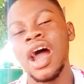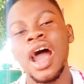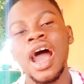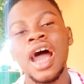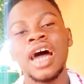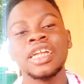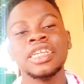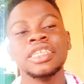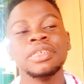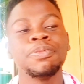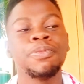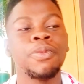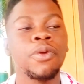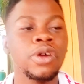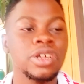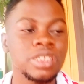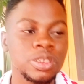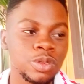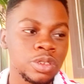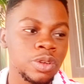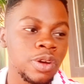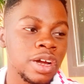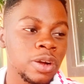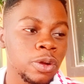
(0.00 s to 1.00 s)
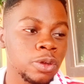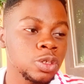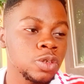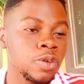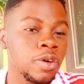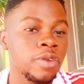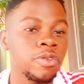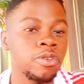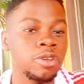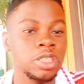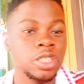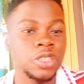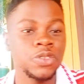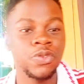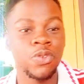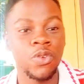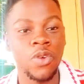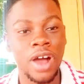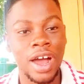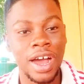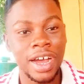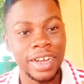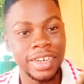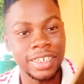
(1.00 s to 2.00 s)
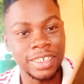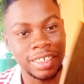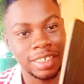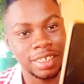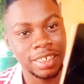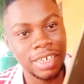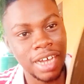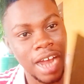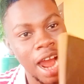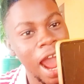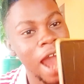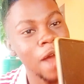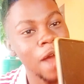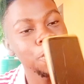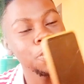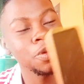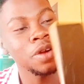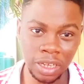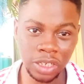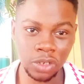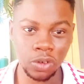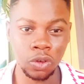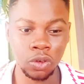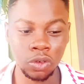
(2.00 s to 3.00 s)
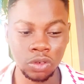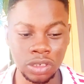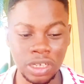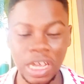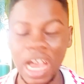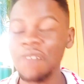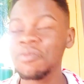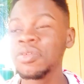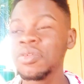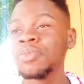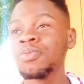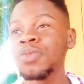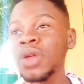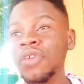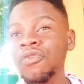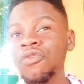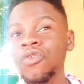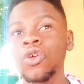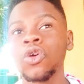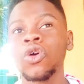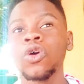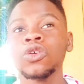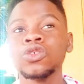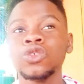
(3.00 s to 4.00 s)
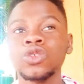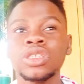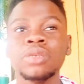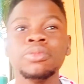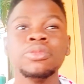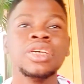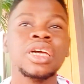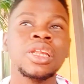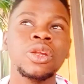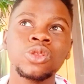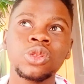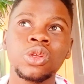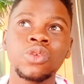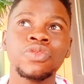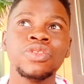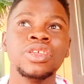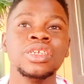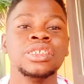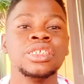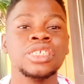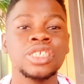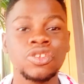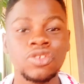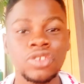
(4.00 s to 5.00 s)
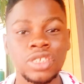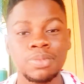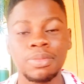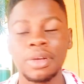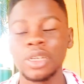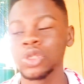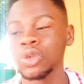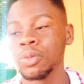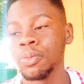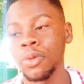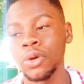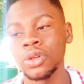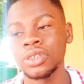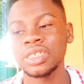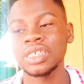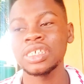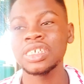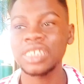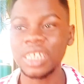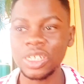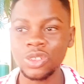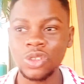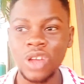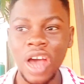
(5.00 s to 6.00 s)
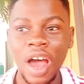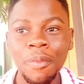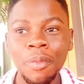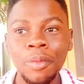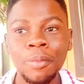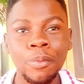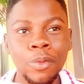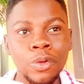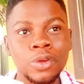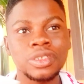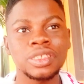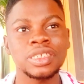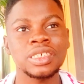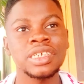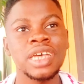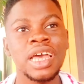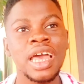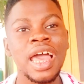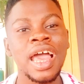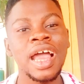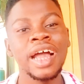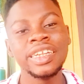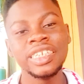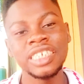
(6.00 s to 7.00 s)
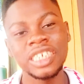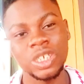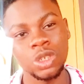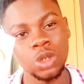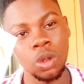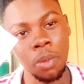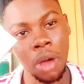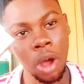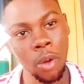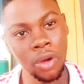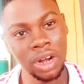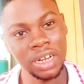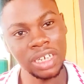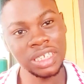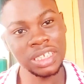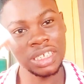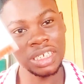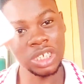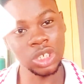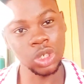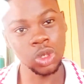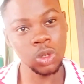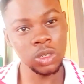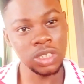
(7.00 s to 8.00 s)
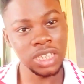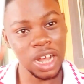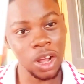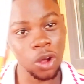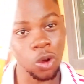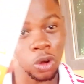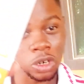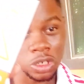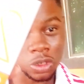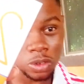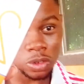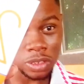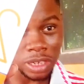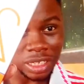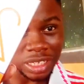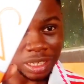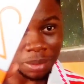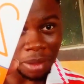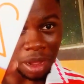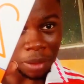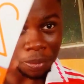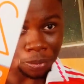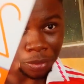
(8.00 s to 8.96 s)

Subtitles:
At the point, we do a lot of work for this phone hand. I know, my God, I've been praying for God to give me a lot of things this Christmas, but it has not happened. But this is number one. This thing shows that God is going to answer my